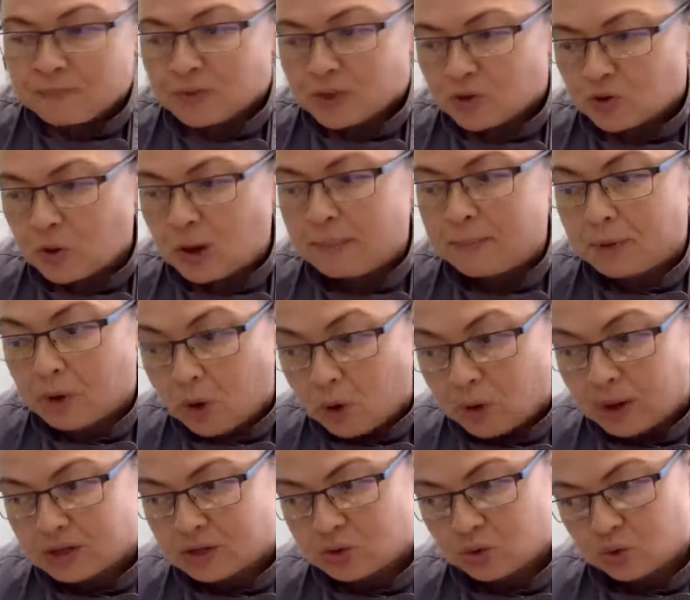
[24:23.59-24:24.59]
So I'm
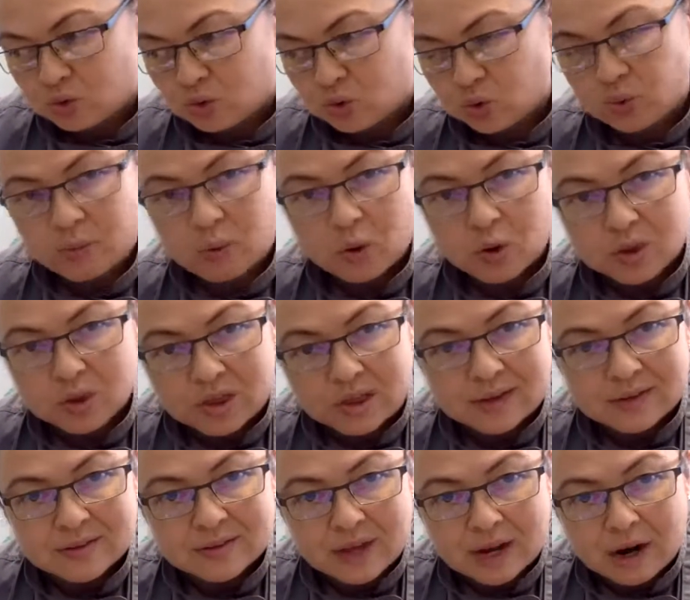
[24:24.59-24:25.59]
going to do more
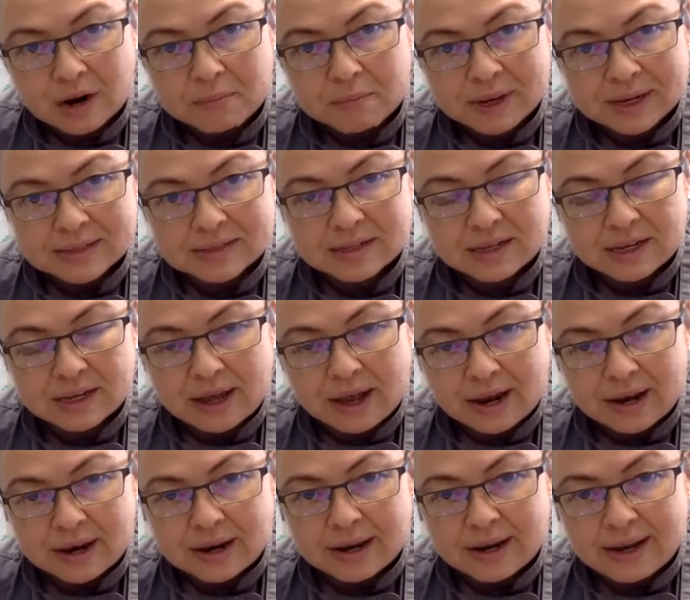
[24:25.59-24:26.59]
things that are
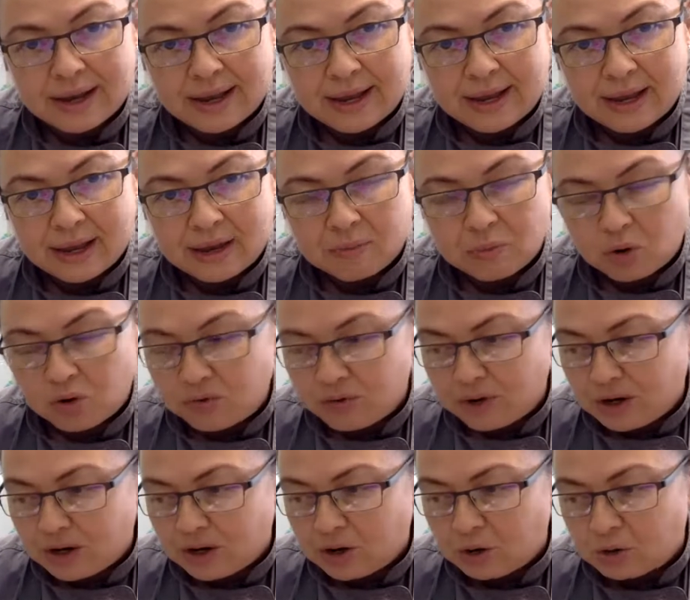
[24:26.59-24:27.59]
Mexican, more
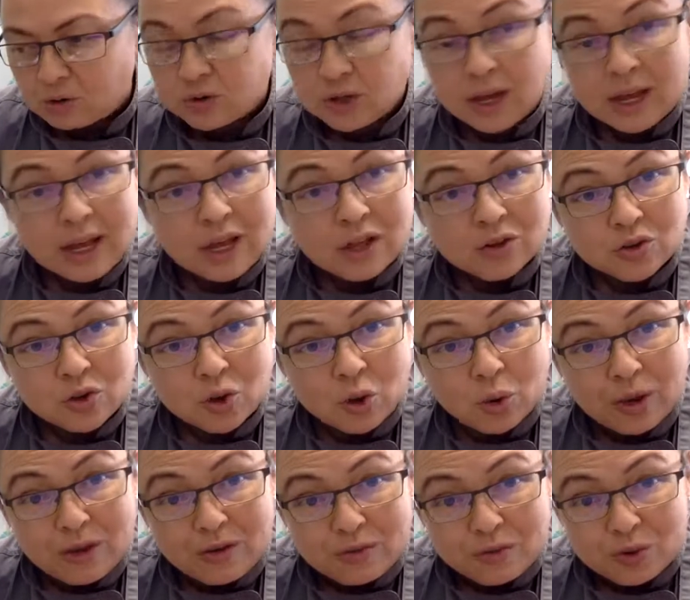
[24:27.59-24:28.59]
videos. So
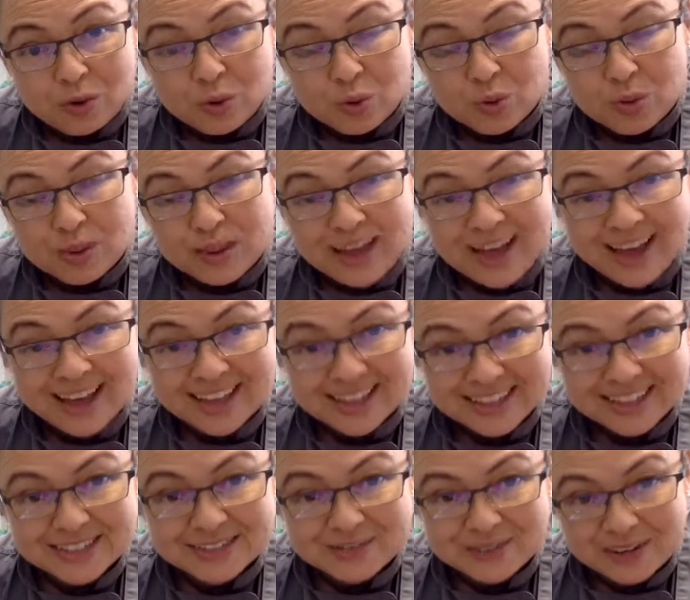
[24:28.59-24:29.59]
if you like
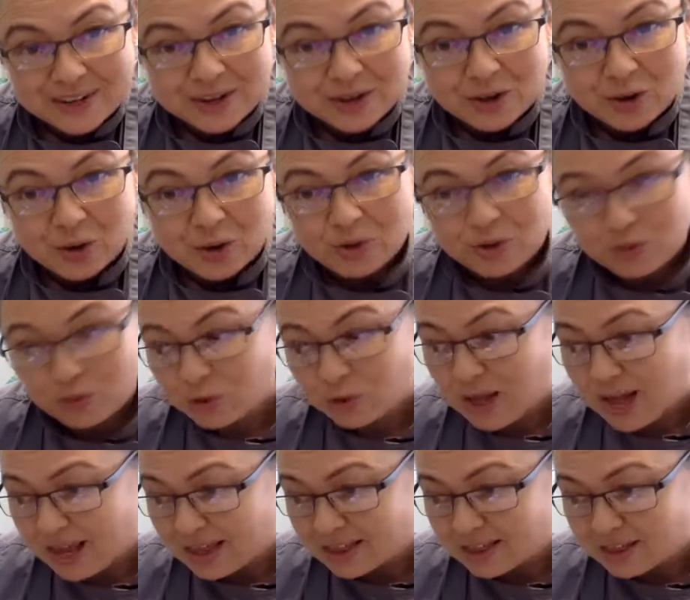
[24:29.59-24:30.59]
this video, if you
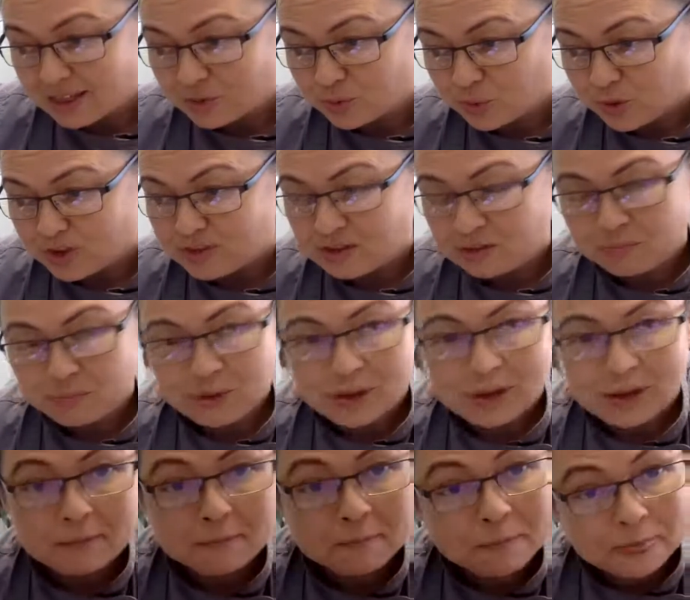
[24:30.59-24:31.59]
like this
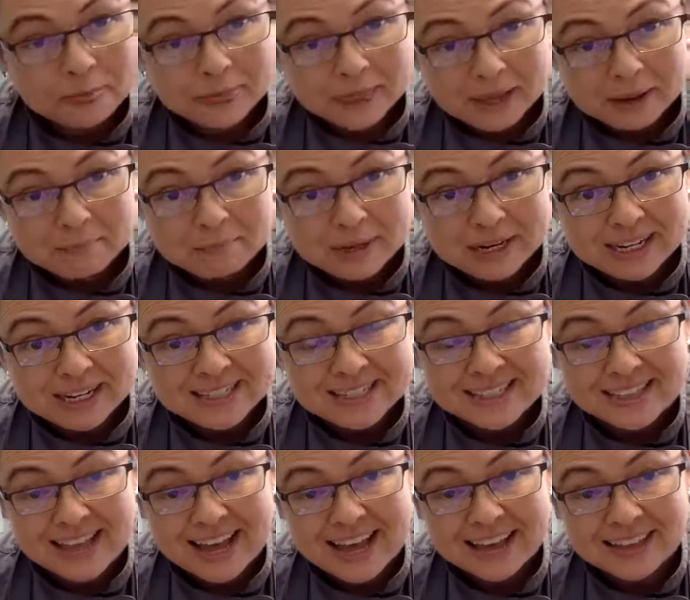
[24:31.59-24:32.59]
recipe, please
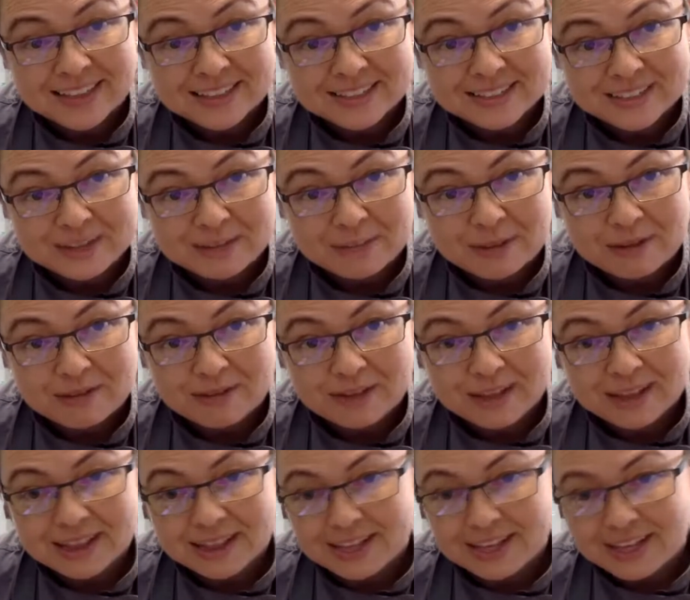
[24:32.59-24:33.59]
like the Seed by
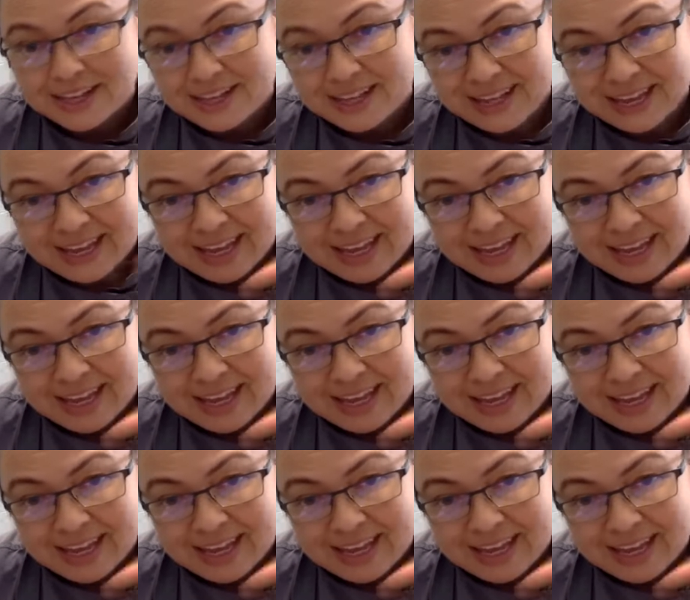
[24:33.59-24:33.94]
Van Lee.